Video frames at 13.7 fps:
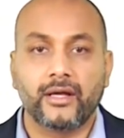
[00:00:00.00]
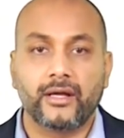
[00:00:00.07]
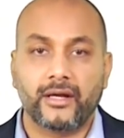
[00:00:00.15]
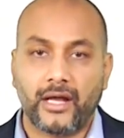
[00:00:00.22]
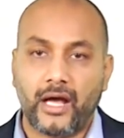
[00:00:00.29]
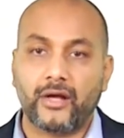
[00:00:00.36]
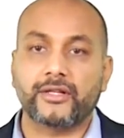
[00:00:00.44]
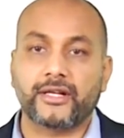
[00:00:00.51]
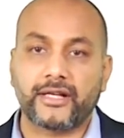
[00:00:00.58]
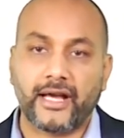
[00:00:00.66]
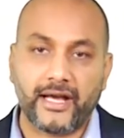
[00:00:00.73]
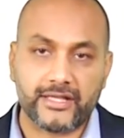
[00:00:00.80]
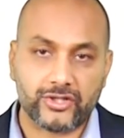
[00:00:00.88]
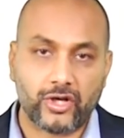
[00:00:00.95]
Now that
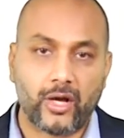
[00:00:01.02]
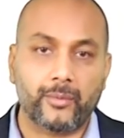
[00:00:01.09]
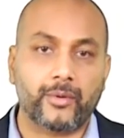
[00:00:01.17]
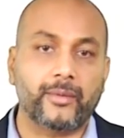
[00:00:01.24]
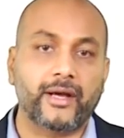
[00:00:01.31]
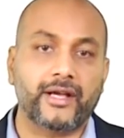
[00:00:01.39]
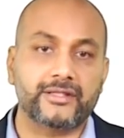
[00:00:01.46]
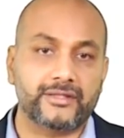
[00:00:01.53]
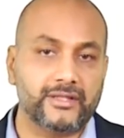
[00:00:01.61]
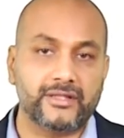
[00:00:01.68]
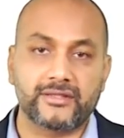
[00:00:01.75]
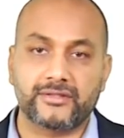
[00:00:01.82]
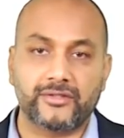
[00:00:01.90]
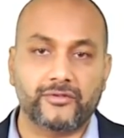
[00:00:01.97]
guy is compromised, and
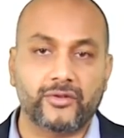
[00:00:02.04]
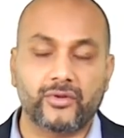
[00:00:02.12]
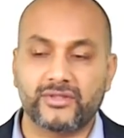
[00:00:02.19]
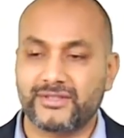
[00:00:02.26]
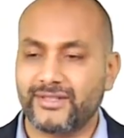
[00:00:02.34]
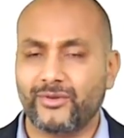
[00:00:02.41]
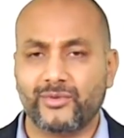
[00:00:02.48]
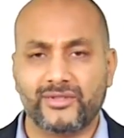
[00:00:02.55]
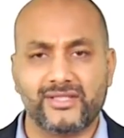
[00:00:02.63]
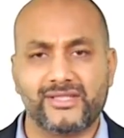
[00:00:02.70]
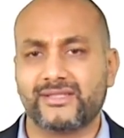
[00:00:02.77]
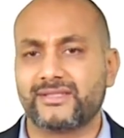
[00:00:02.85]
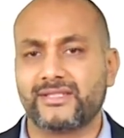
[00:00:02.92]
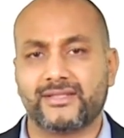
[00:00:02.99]
he doesn't even know. He says, oh, this
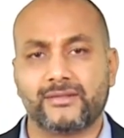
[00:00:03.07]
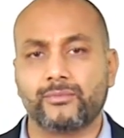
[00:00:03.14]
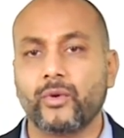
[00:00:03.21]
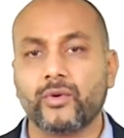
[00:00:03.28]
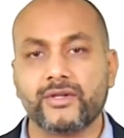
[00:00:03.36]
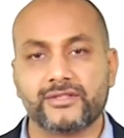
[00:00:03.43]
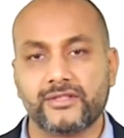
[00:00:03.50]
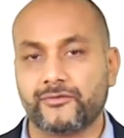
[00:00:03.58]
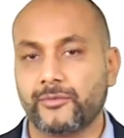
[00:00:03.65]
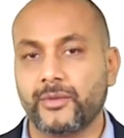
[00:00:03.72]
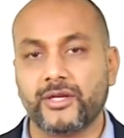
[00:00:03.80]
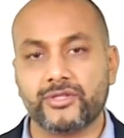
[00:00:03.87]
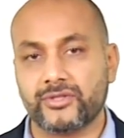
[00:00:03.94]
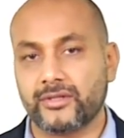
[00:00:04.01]
is just bogus
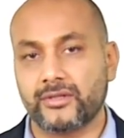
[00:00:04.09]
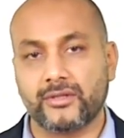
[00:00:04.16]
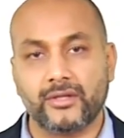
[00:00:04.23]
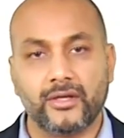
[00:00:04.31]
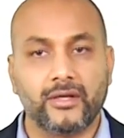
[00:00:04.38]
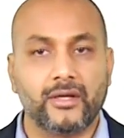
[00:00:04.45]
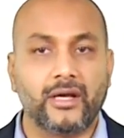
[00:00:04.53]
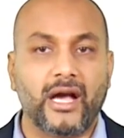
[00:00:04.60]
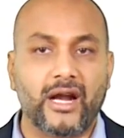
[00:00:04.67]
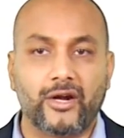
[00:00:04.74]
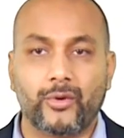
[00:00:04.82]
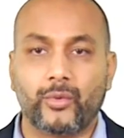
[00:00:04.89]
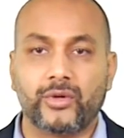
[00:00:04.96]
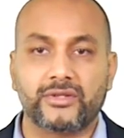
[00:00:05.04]
information. I
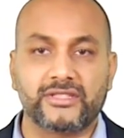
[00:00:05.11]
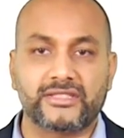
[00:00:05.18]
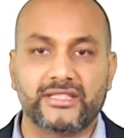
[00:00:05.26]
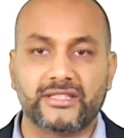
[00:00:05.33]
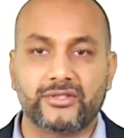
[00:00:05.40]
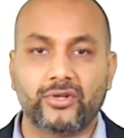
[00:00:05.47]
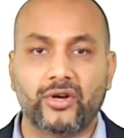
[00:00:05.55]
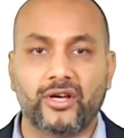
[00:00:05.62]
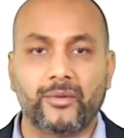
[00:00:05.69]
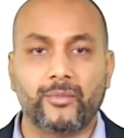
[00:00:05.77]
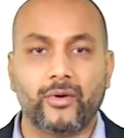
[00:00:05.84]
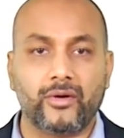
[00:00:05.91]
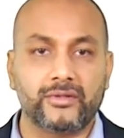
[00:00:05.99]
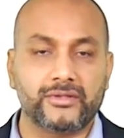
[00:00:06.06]
don't know what these guys are talking
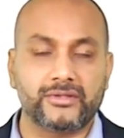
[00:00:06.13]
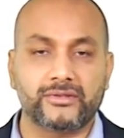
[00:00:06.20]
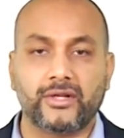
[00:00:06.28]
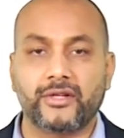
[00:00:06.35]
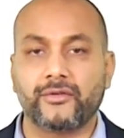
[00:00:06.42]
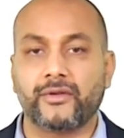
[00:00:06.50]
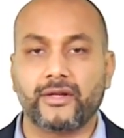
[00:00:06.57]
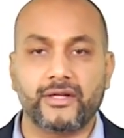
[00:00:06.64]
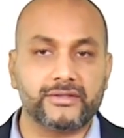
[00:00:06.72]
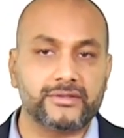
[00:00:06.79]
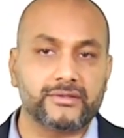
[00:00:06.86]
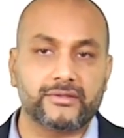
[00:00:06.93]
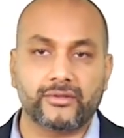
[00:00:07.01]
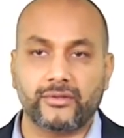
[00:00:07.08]
about. This is not even us.
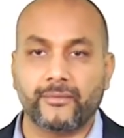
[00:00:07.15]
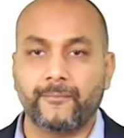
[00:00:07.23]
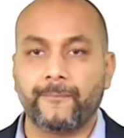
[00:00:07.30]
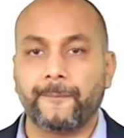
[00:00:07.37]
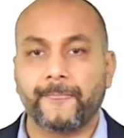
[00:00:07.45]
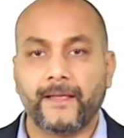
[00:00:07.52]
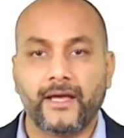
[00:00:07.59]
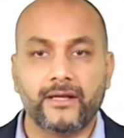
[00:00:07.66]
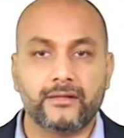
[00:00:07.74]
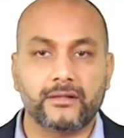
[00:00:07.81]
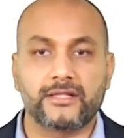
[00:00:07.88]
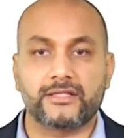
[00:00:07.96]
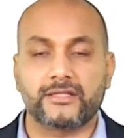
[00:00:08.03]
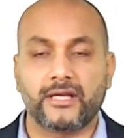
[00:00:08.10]
So he
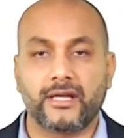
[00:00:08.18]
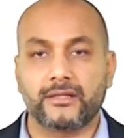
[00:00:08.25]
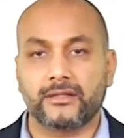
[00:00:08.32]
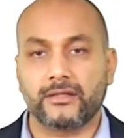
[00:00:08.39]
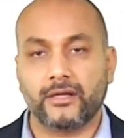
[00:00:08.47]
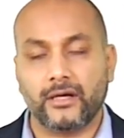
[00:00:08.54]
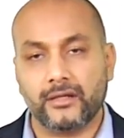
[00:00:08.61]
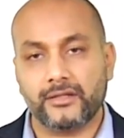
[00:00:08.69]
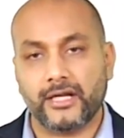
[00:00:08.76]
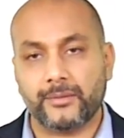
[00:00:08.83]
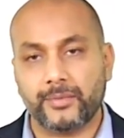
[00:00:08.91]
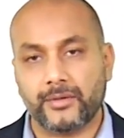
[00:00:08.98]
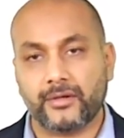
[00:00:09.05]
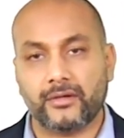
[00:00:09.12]
deletes
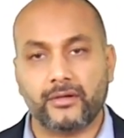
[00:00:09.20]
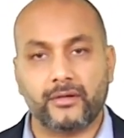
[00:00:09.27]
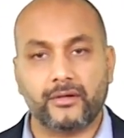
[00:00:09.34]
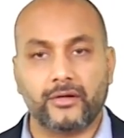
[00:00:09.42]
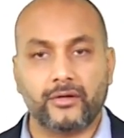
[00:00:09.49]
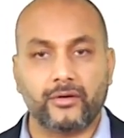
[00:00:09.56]
that particular